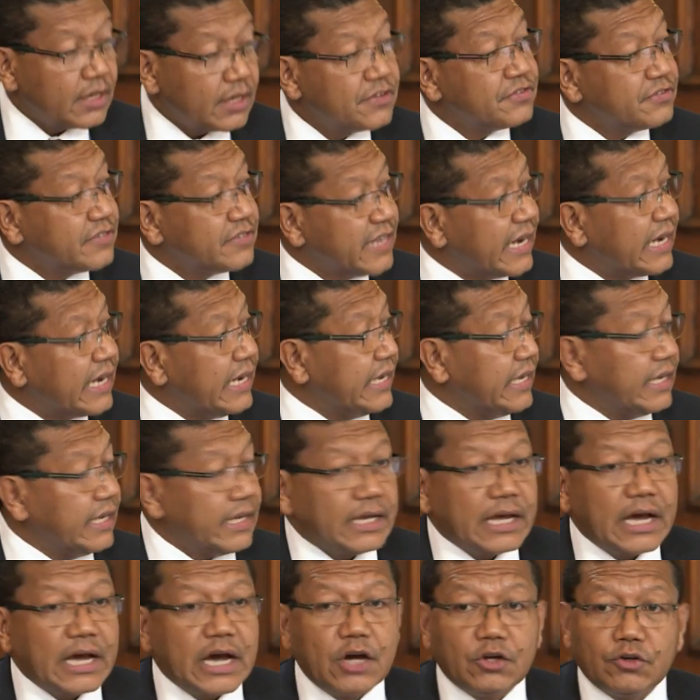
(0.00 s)
Sadly,
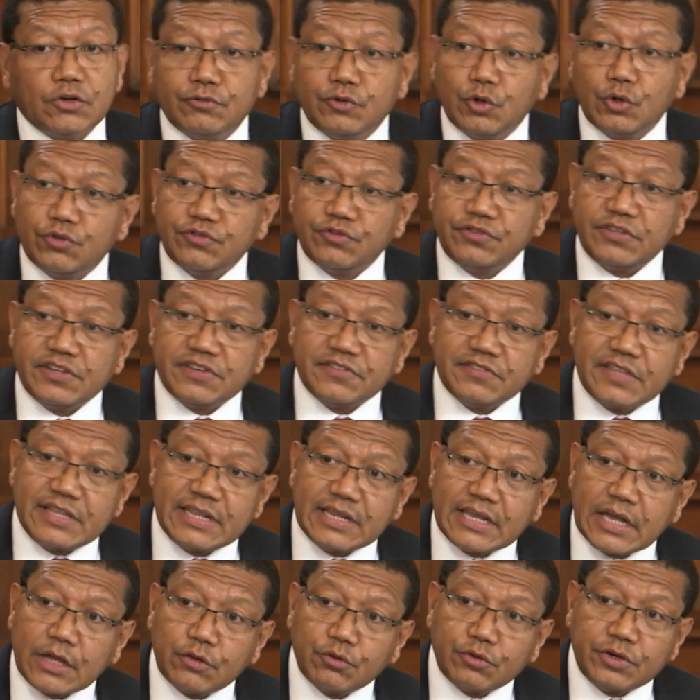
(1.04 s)
out of those 16
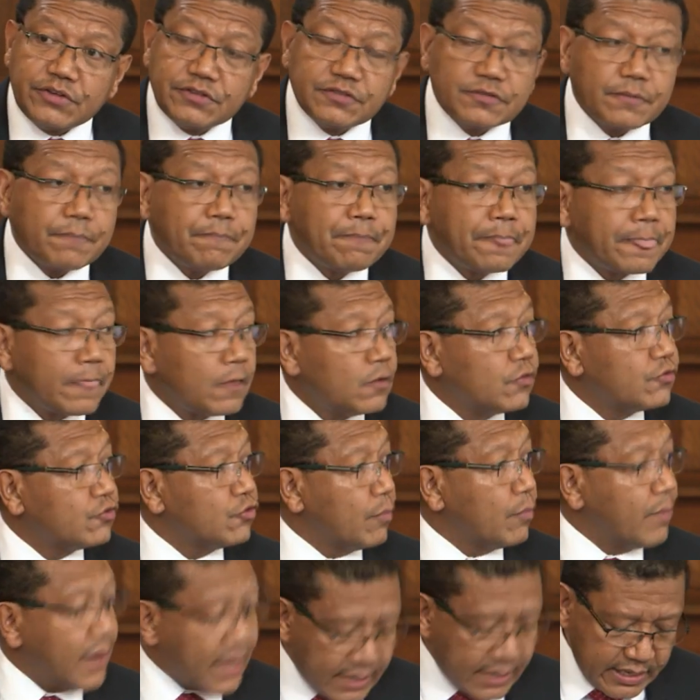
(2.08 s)
countries,
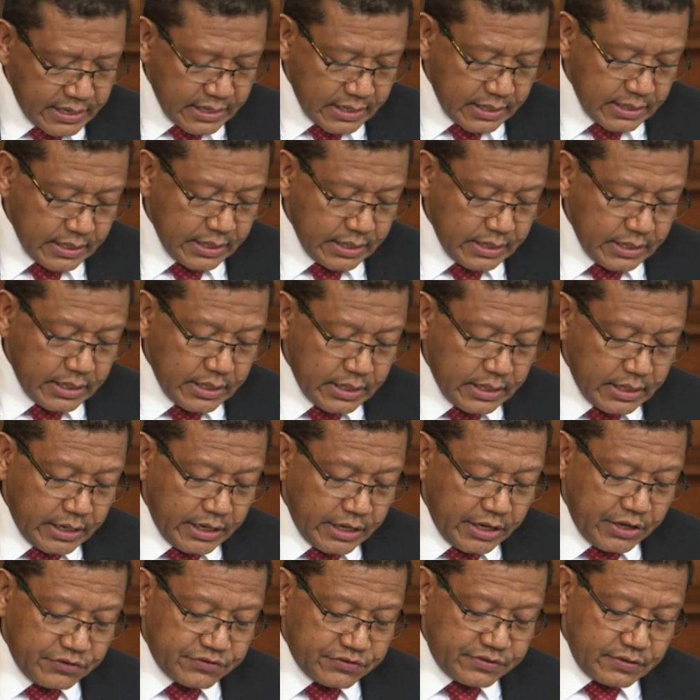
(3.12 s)
Somalia
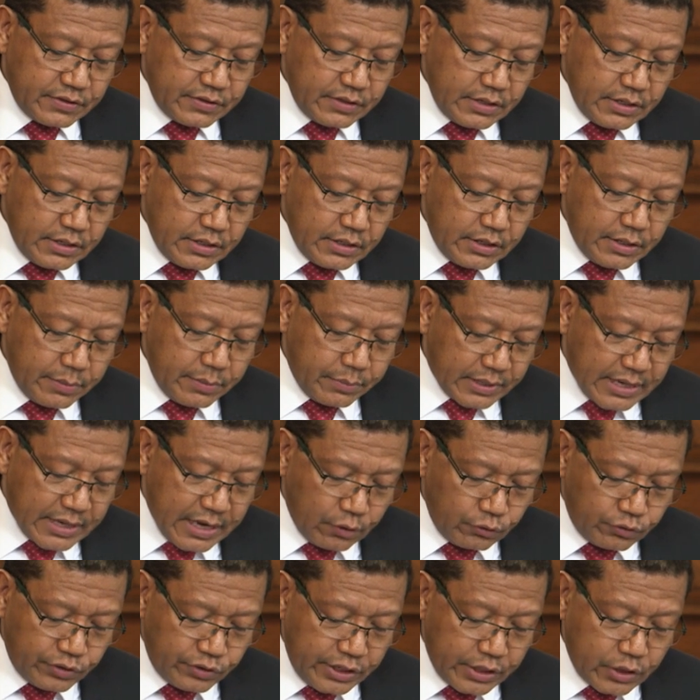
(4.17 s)
is the
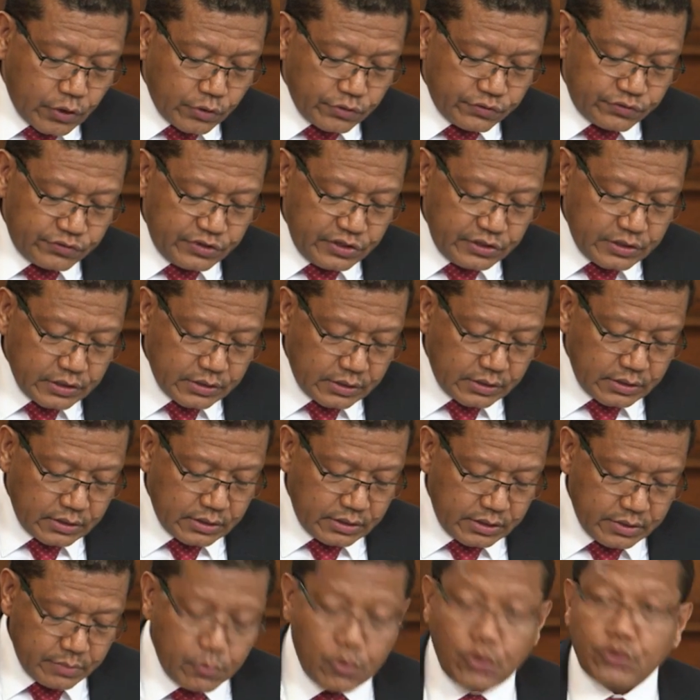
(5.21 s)
country considered
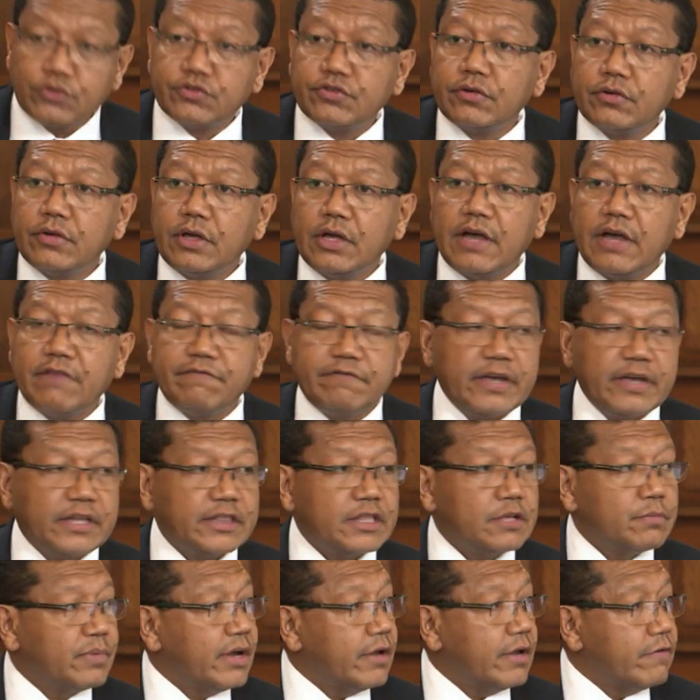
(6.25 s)
the most
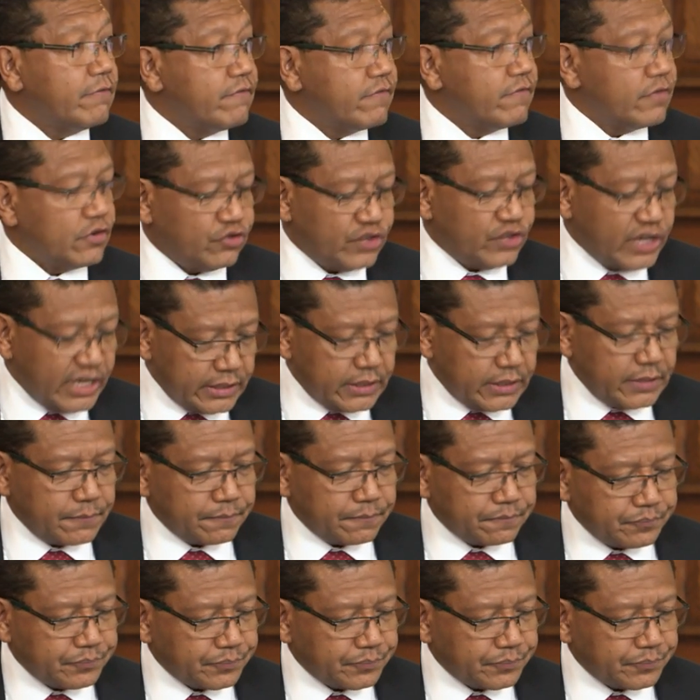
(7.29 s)
affected by fragility.